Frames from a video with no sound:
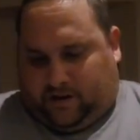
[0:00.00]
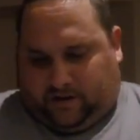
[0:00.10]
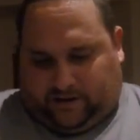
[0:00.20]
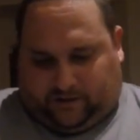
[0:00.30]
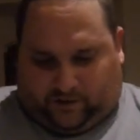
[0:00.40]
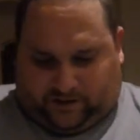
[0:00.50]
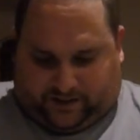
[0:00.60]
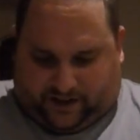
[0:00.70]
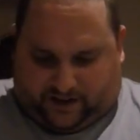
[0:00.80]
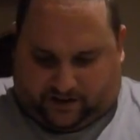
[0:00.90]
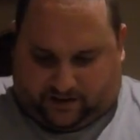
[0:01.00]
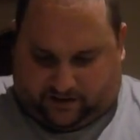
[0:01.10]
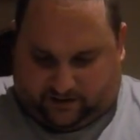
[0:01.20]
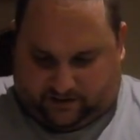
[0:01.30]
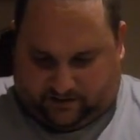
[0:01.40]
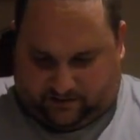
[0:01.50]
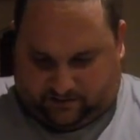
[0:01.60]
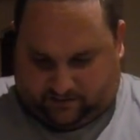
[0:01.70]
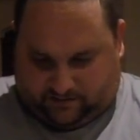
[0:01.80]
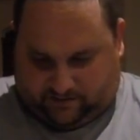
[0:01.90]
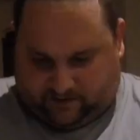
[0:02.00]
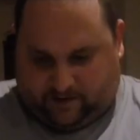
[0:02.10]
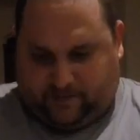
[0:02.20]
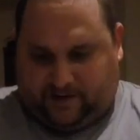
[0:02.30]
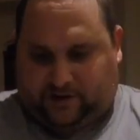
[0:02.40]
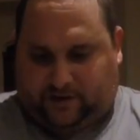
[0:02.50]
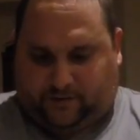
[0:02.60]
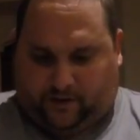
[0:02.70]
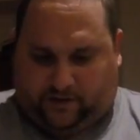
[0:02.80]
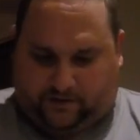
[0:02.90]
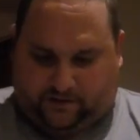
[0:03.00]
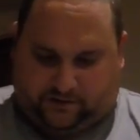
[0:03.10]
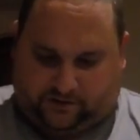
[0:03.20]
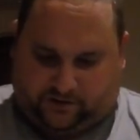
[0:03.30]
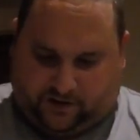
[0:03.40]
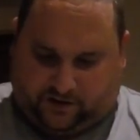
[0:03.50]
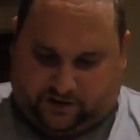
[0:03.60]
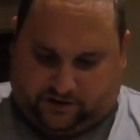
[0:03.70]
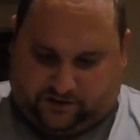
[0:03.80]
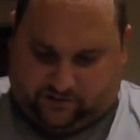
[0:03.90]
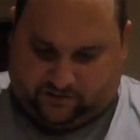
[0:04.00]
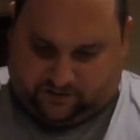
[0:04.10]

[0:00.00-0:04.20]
That's one set. And make sure you follow the instructions.